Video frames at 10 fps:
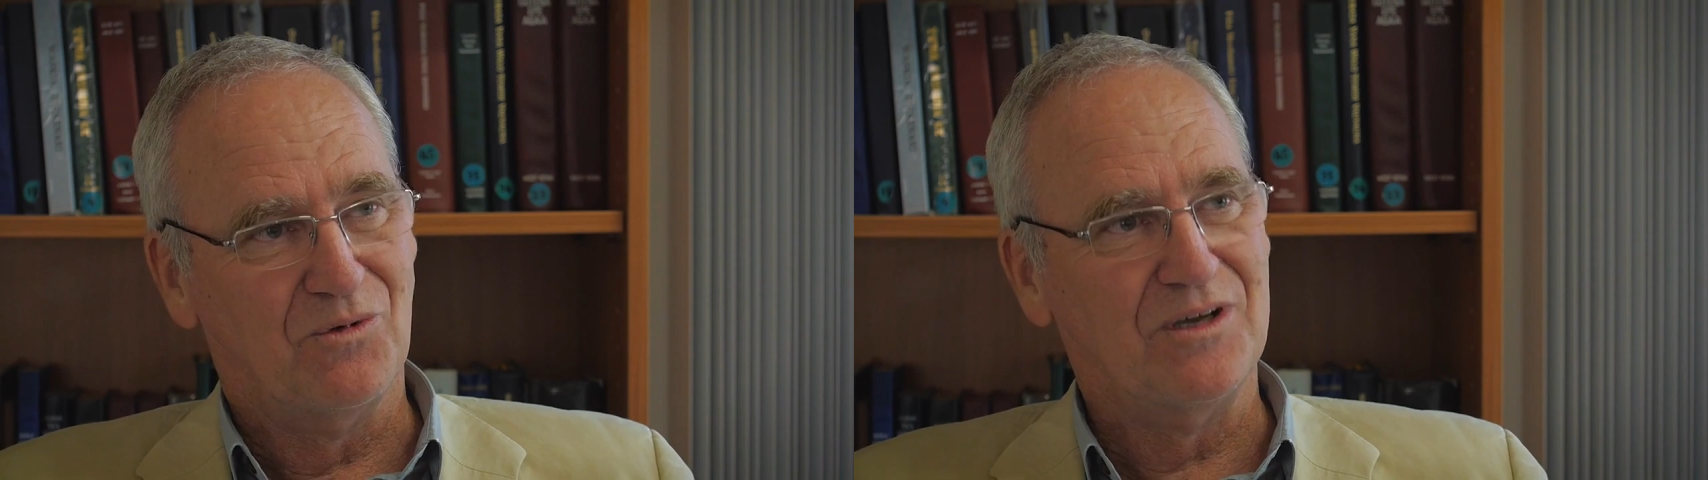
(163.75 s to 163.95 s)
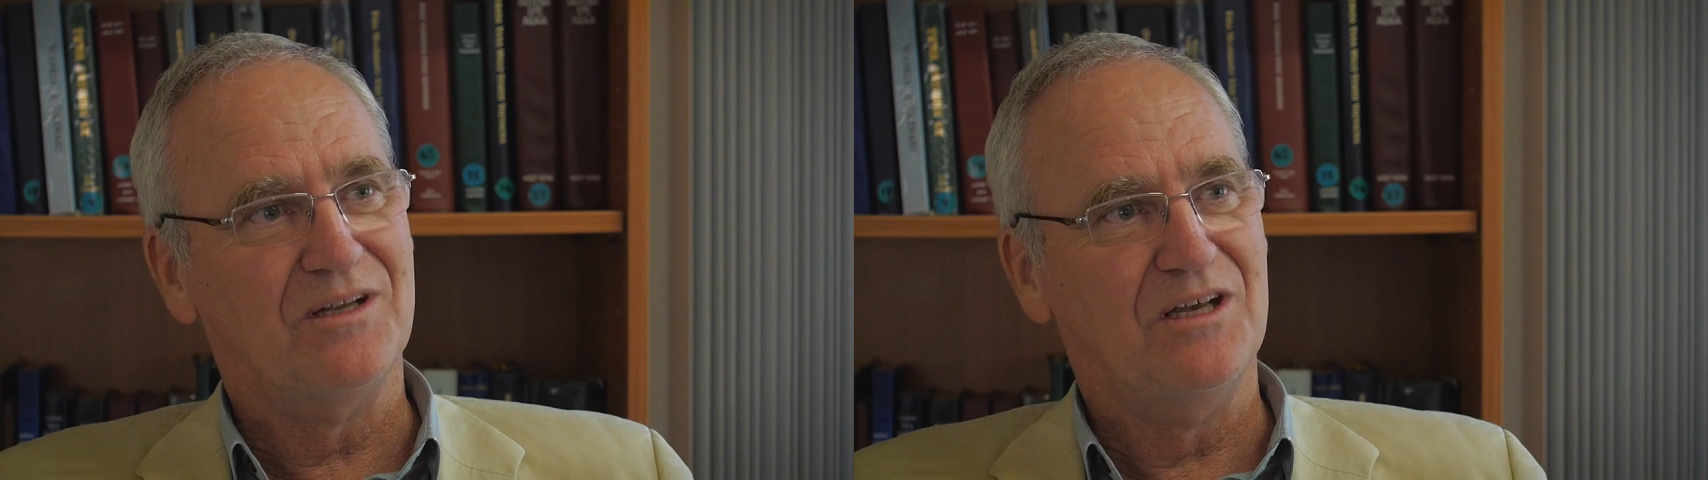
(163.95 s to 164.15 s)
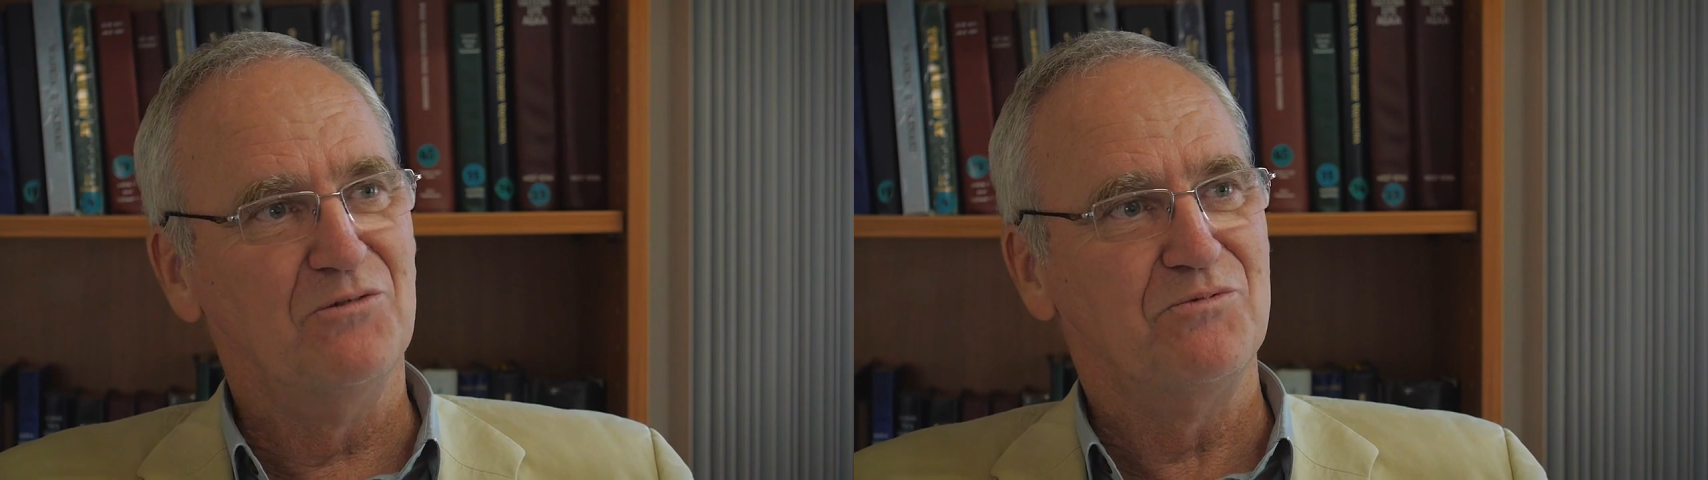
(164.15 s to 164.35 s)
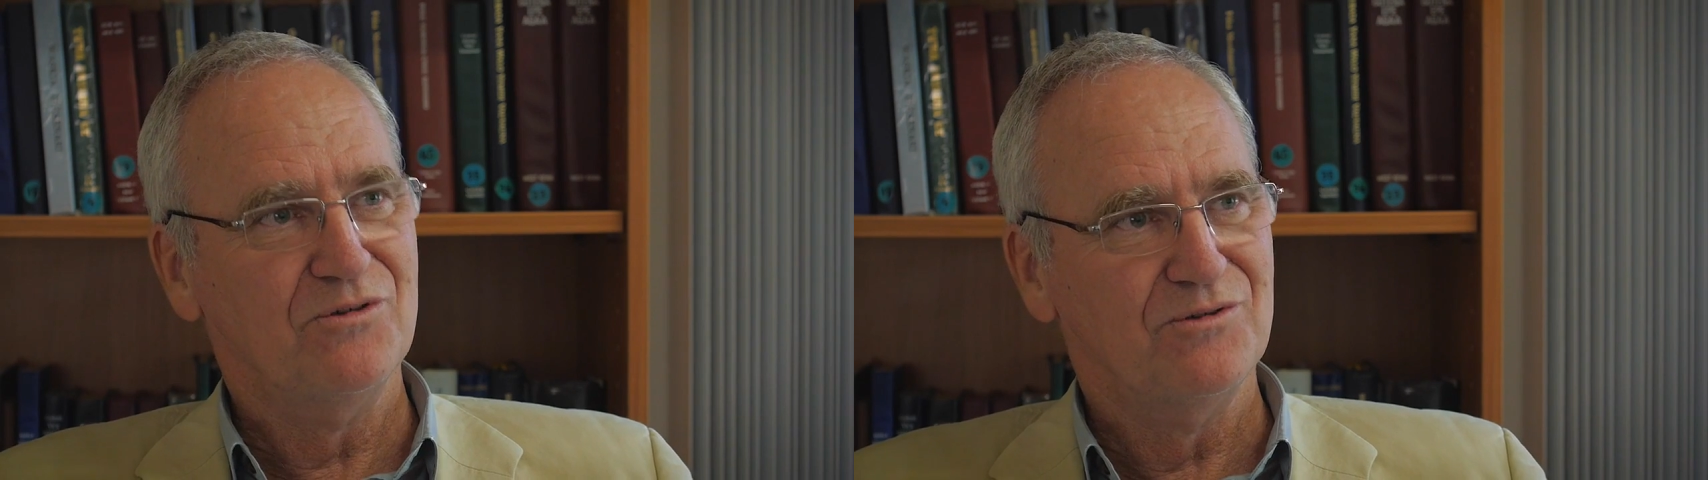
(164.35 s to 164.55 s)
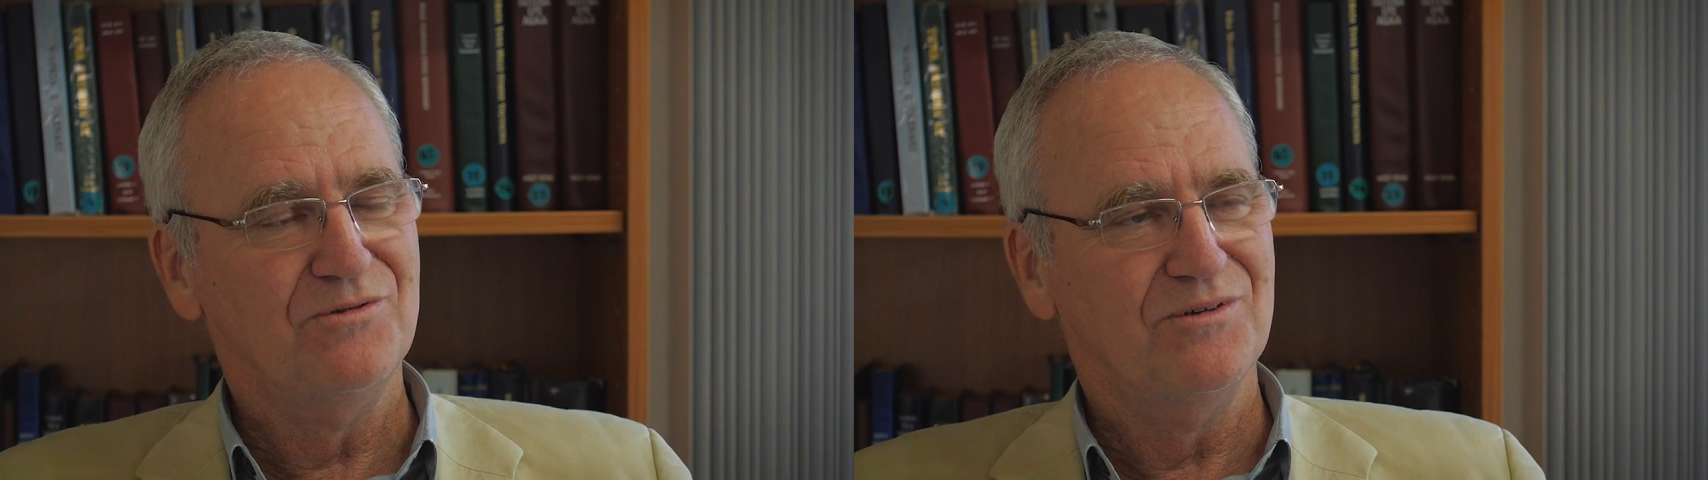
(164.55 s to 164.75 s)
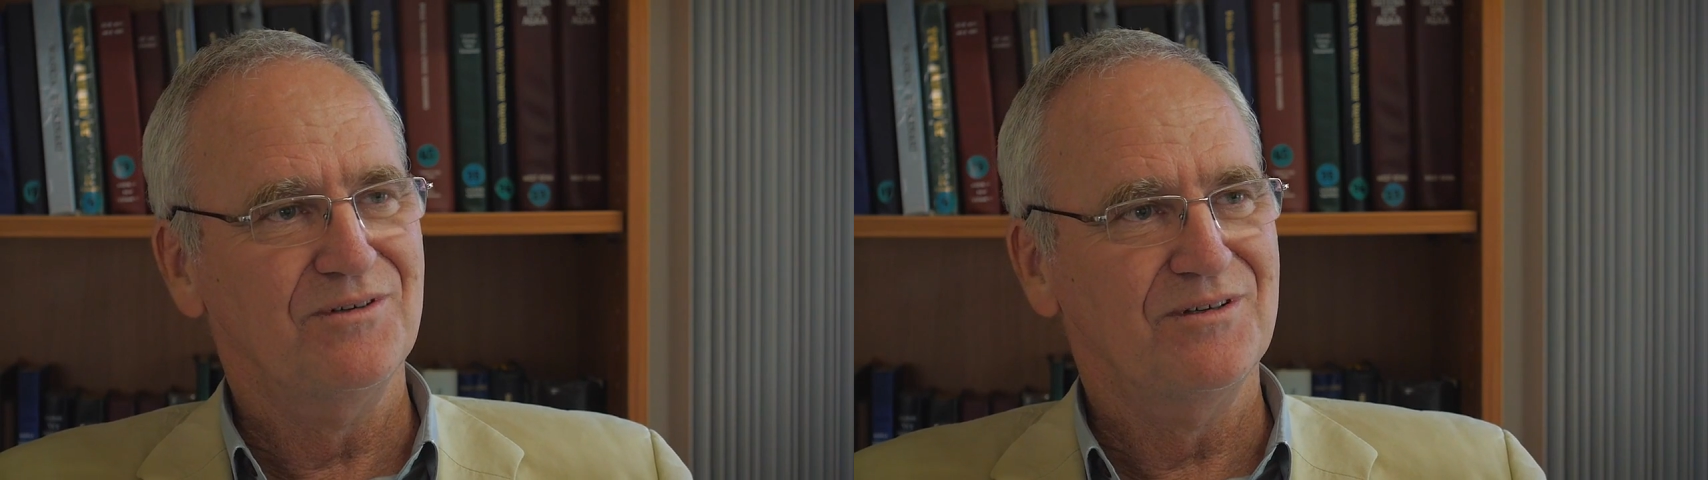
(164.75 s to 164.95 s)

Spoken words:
we can help you